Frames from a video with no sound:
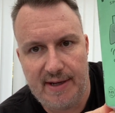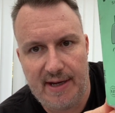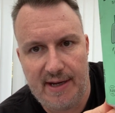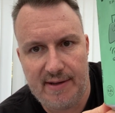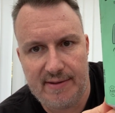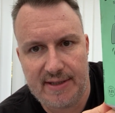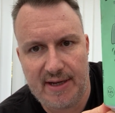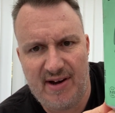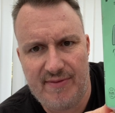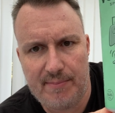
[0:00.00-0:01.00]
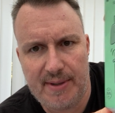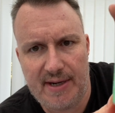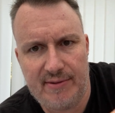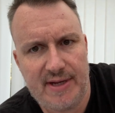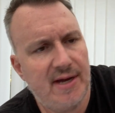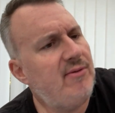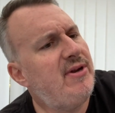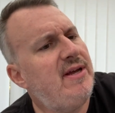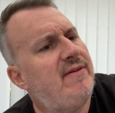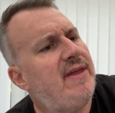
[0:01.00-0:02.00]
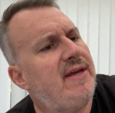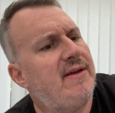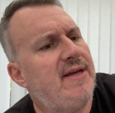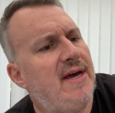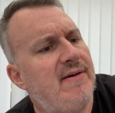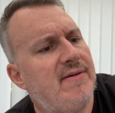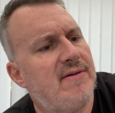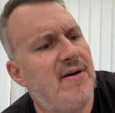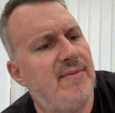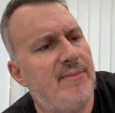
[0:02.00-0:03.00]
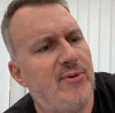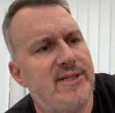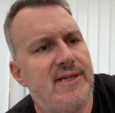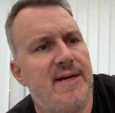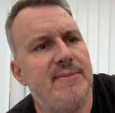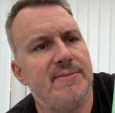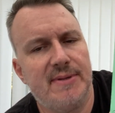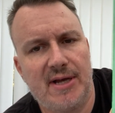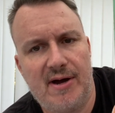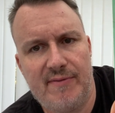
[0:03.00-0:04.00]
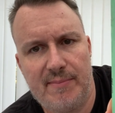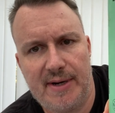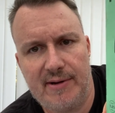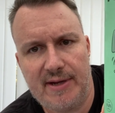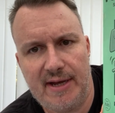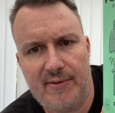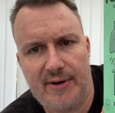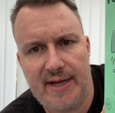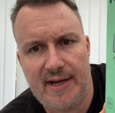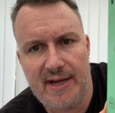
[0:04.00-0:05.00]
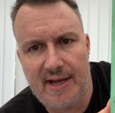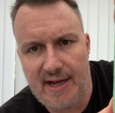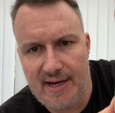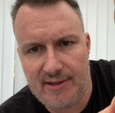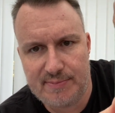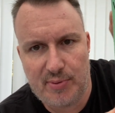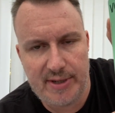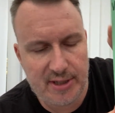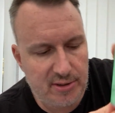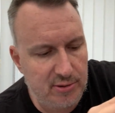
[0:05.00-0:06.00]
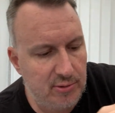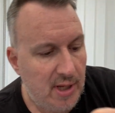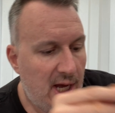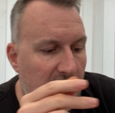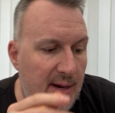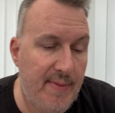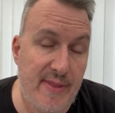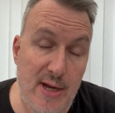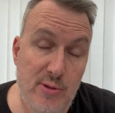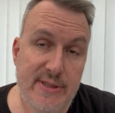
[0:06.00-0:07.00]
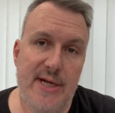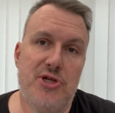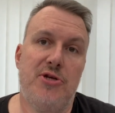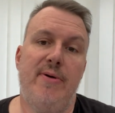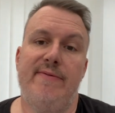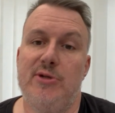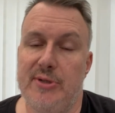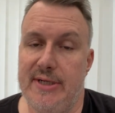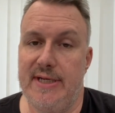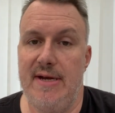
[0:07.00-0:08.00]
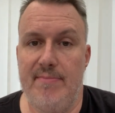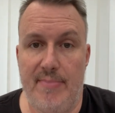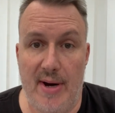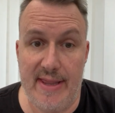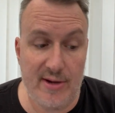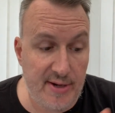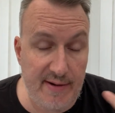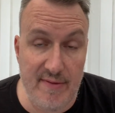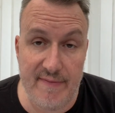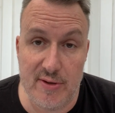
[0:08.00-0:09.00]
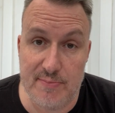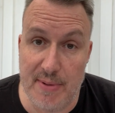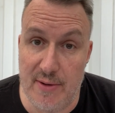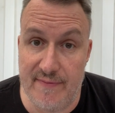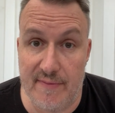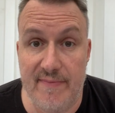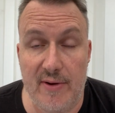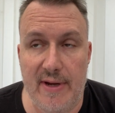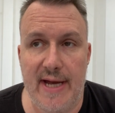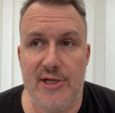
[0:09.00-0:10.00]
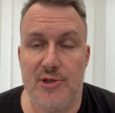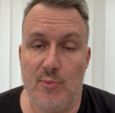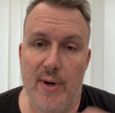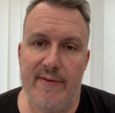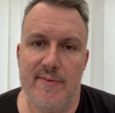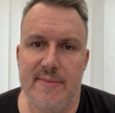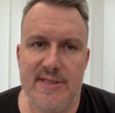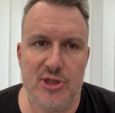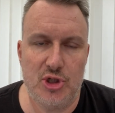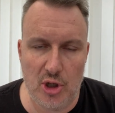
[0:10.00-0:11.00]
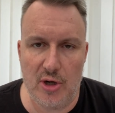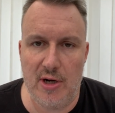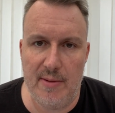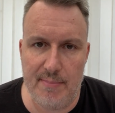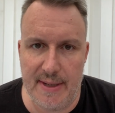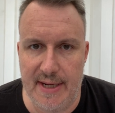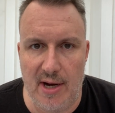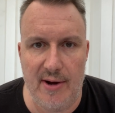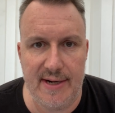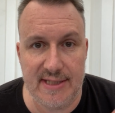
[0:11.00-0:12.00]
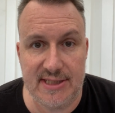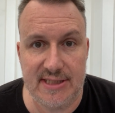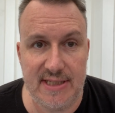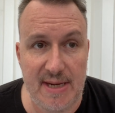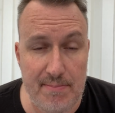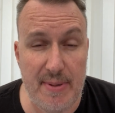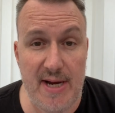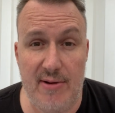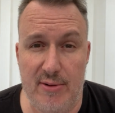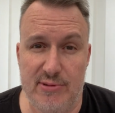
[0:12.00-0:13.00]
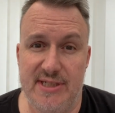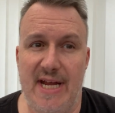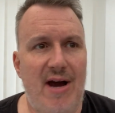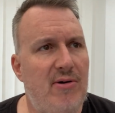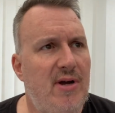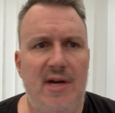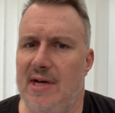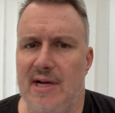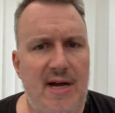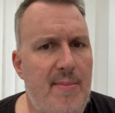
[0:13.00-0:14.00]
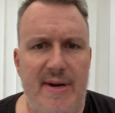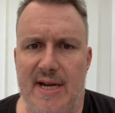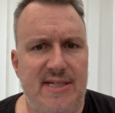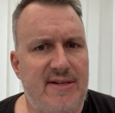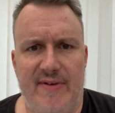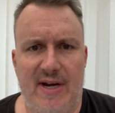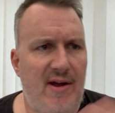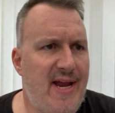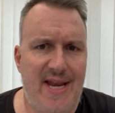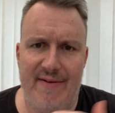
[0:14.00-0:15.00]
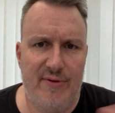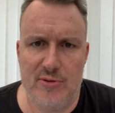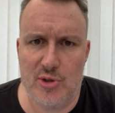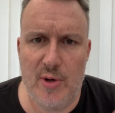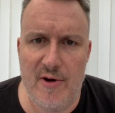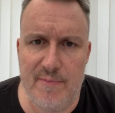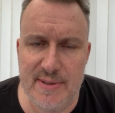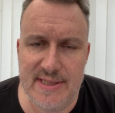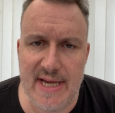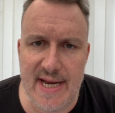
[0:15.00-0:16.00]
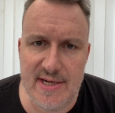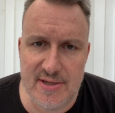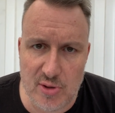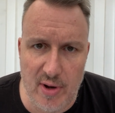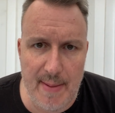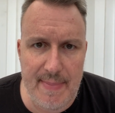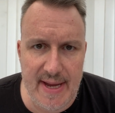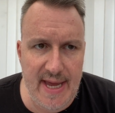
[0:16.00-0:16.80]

uh, the guy from Pinocchio on it, I think. Yeah, can't remember what his name is, but the guy from Pinocchio on it. Looks pretty cool. Um, they also had two others which I didn't buy. They got another, both from Vocation. One of them is a chocolate banana imperial stout coming in at something like 11 or 12%, so quite a big